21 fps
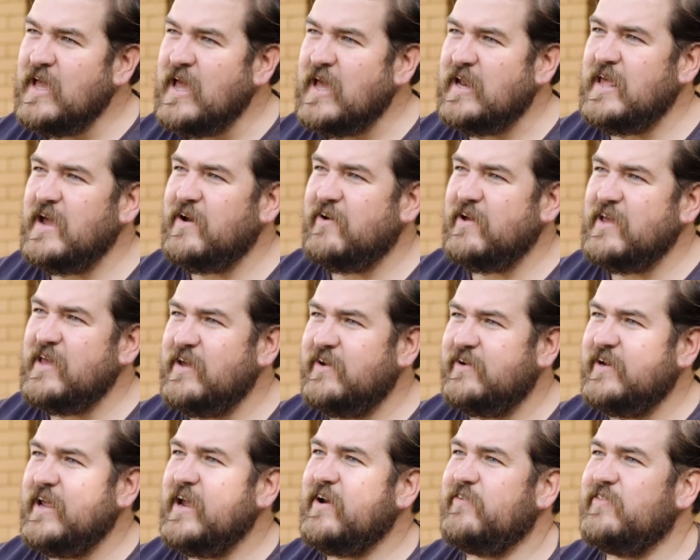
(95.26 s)
an hour
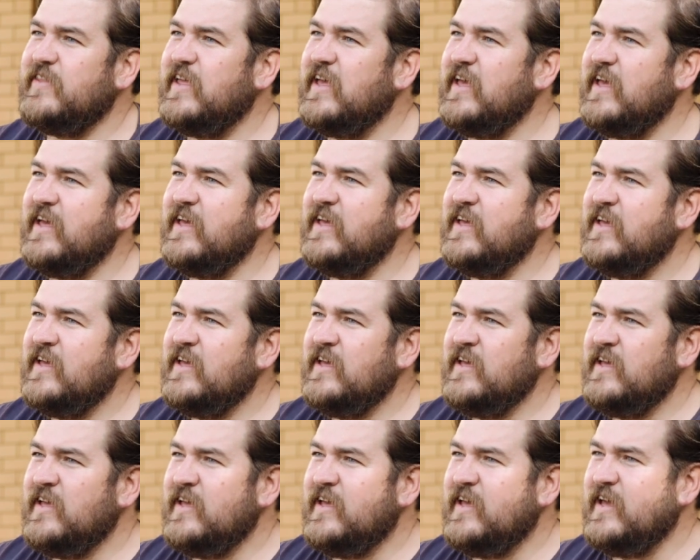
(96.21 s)
here, an hour and there,
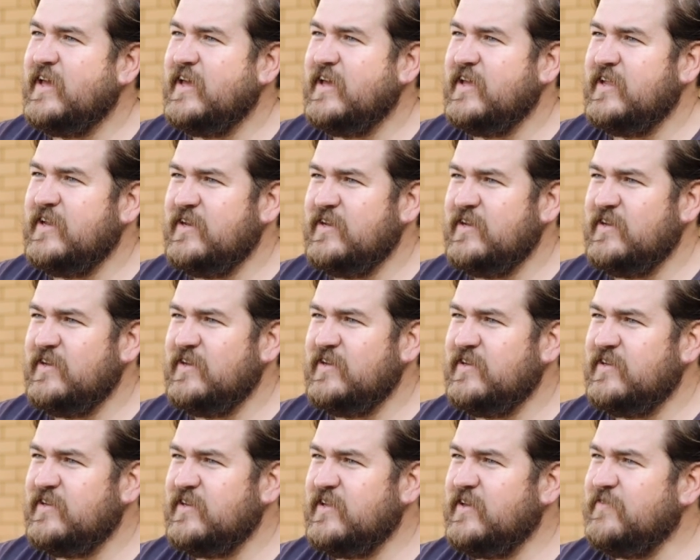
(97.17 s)

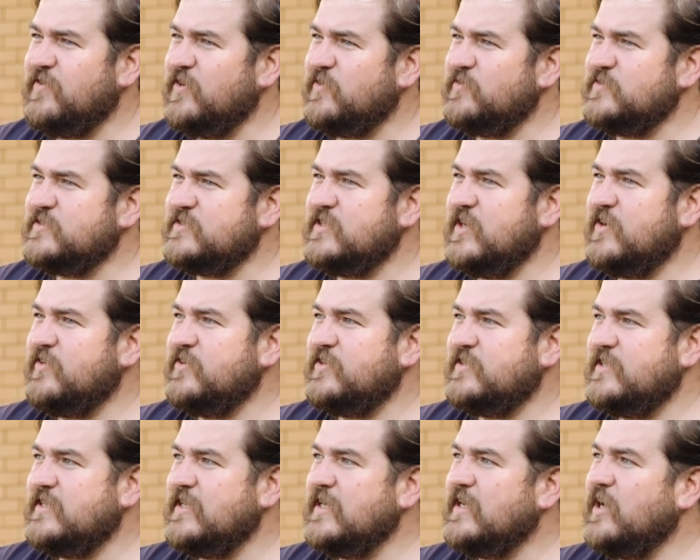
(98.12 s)
and if I was going
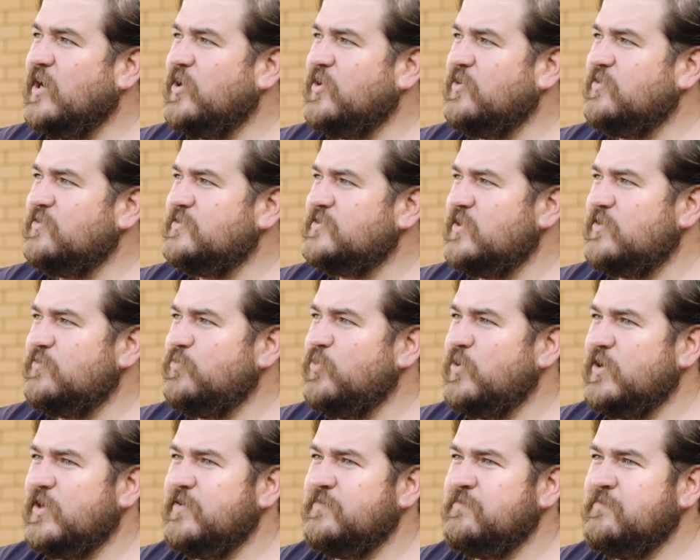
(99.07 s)
to dig holes, I'd
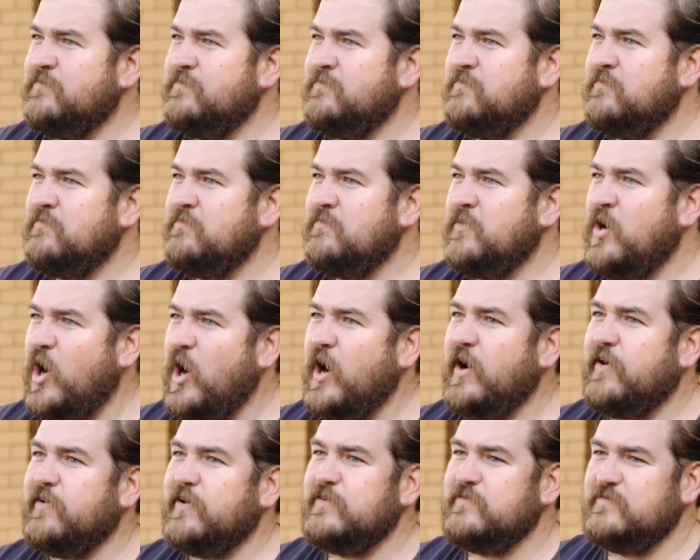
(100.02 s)
want to
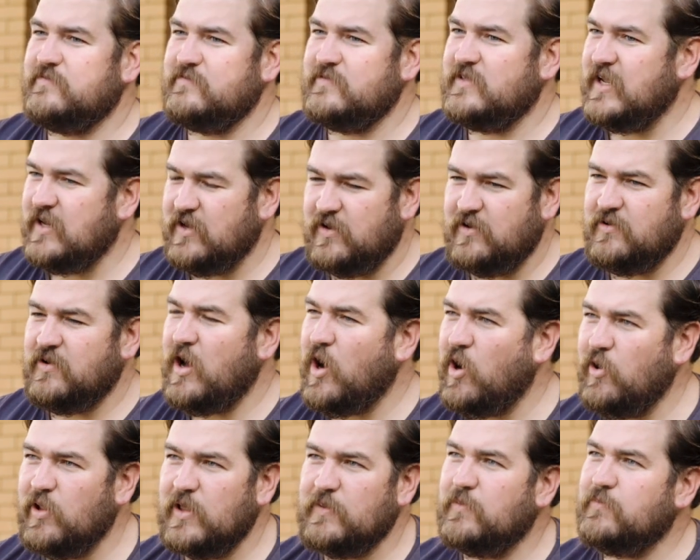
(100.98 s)
hire it and get a
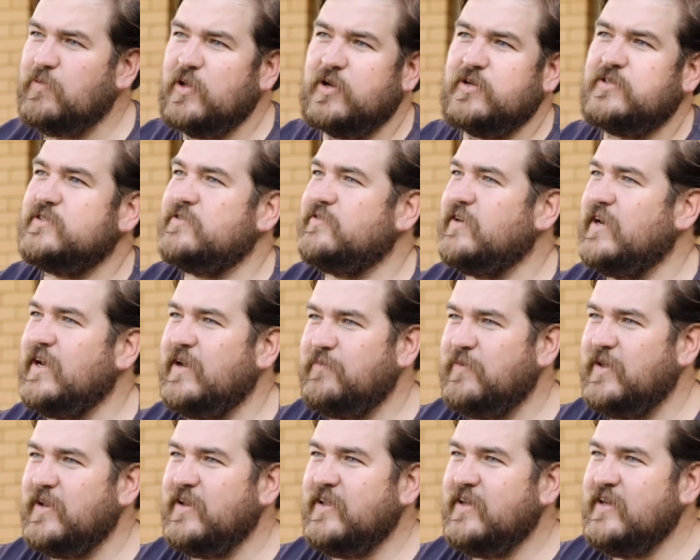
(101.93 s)
whole heap of blokes around,
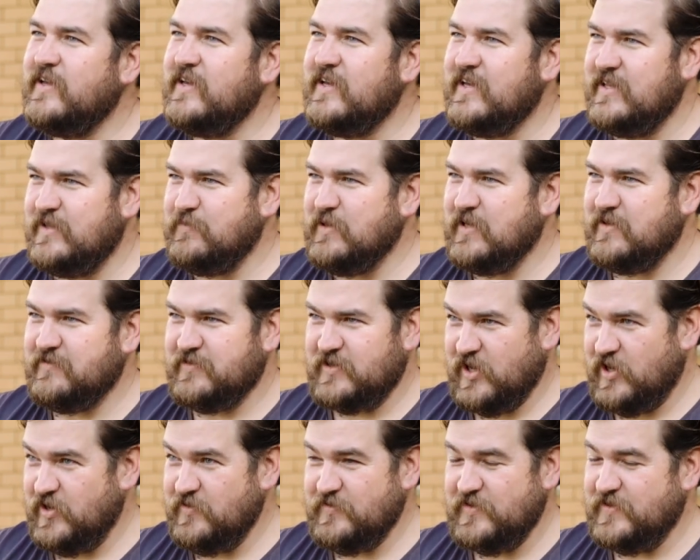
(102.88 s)
but in the middle of
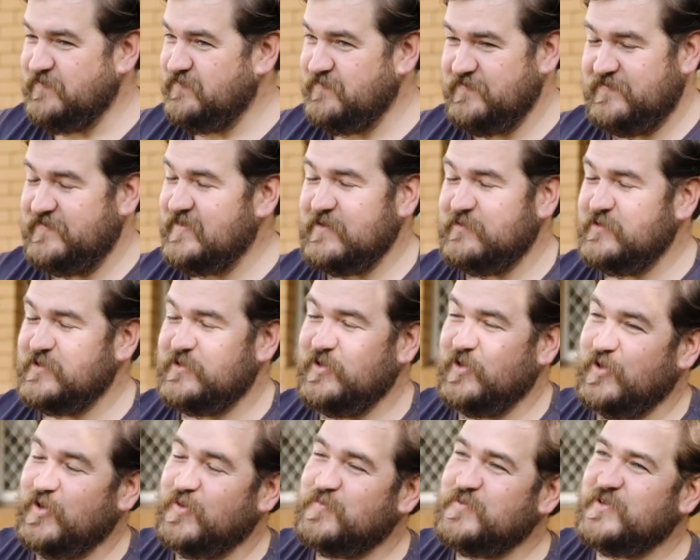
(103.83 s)
COVID, that was
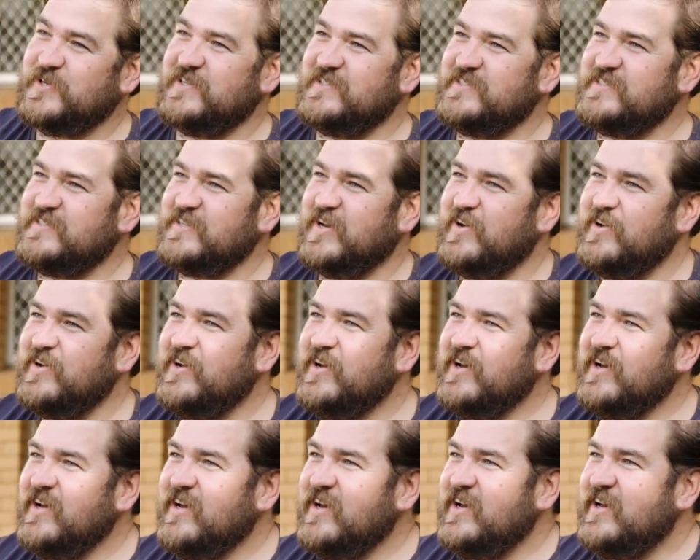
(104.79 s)
not an option. So
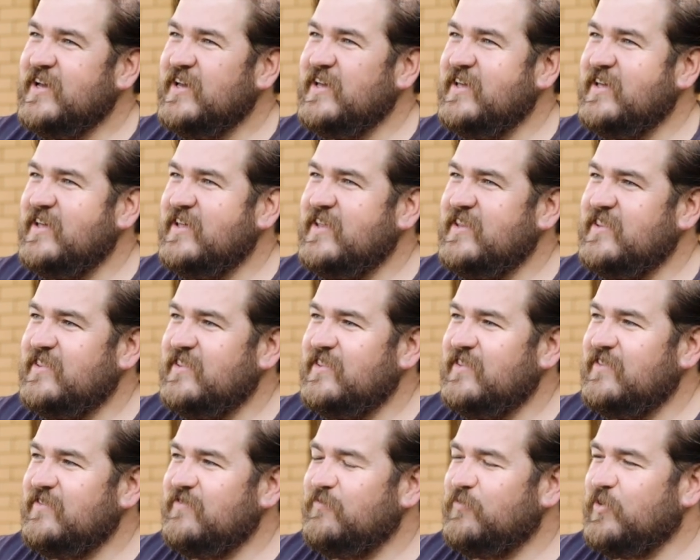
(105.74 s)

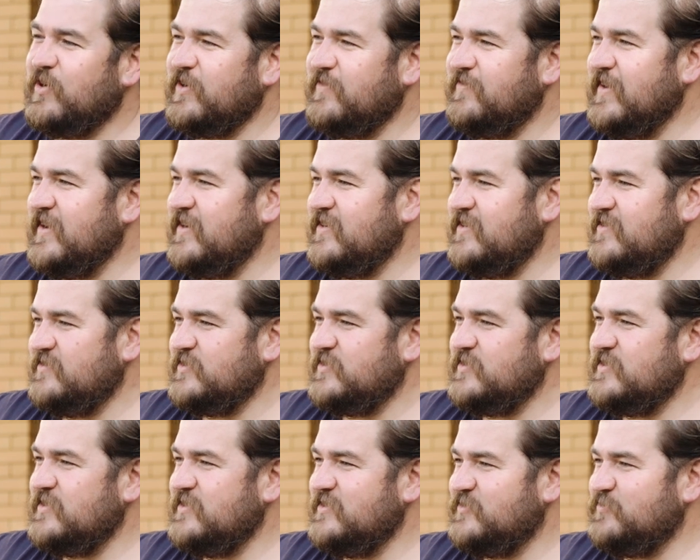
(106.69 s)
what I found
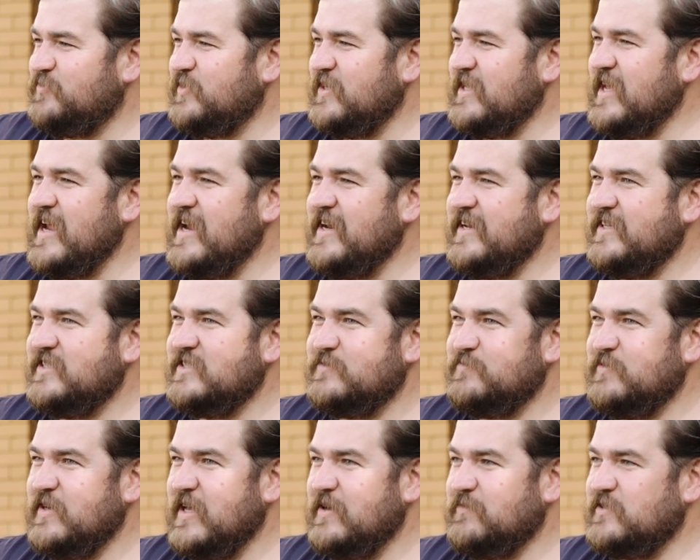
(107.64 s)
is it was pretty handy
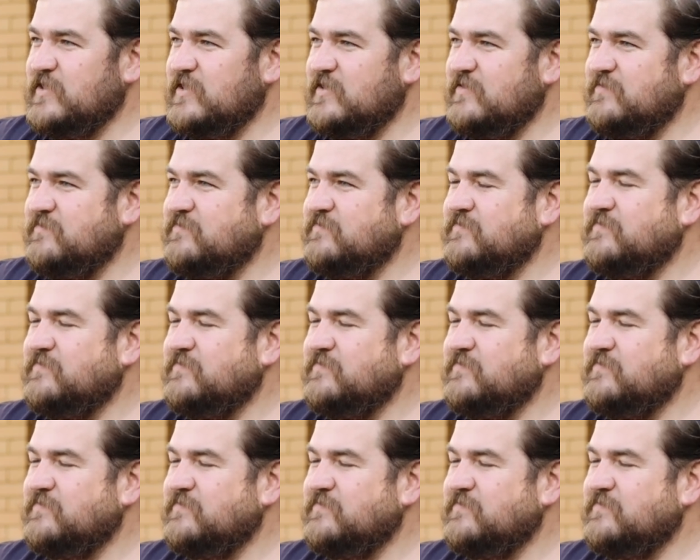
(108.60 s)
just being able to